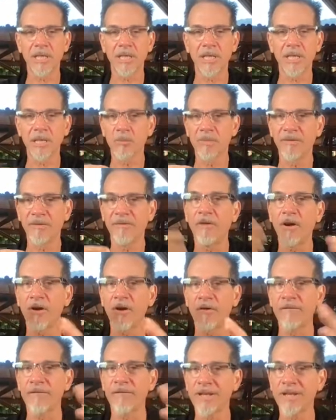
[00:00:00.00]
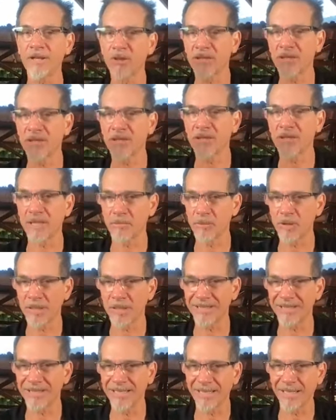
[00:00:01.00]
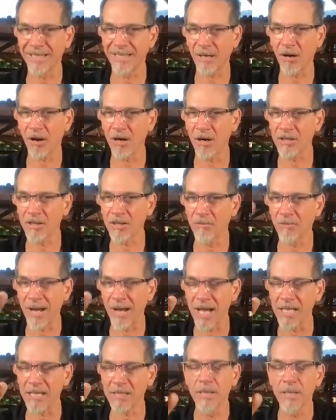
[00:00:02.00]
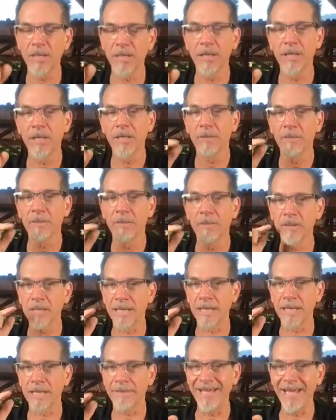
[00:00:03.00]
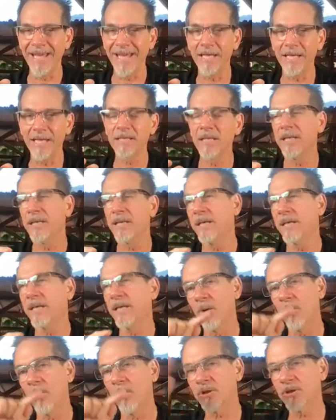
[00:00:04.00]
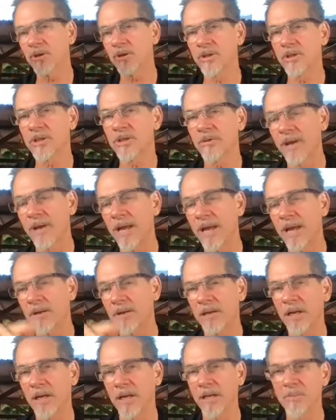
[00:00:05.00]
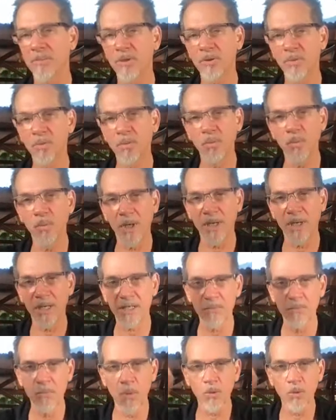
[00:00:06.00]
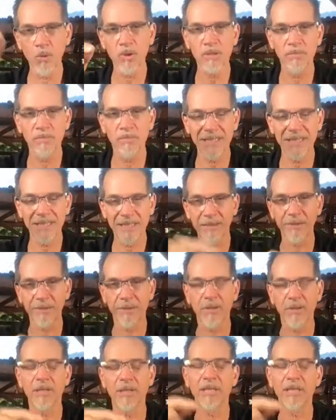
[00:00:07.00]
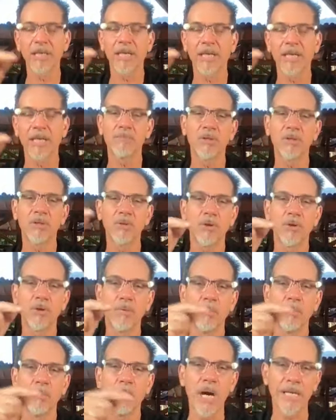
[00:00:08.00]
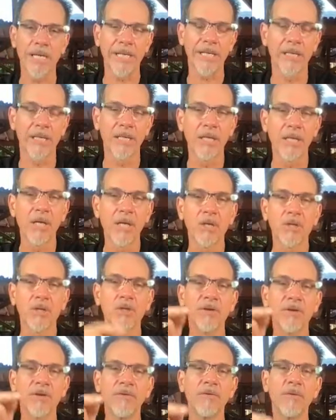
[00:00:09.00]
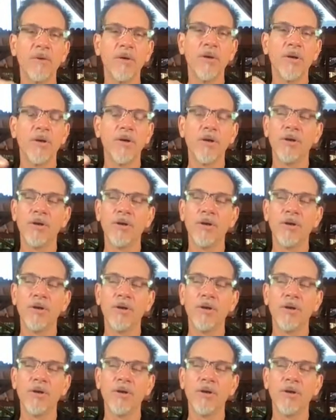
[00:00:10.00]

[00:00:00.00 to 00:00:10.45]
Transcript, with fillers: because it's a little bit far fetched as a subject and hard to grasp. Because at the end, it all turns around and comes to what is most material, and it comes to your body. So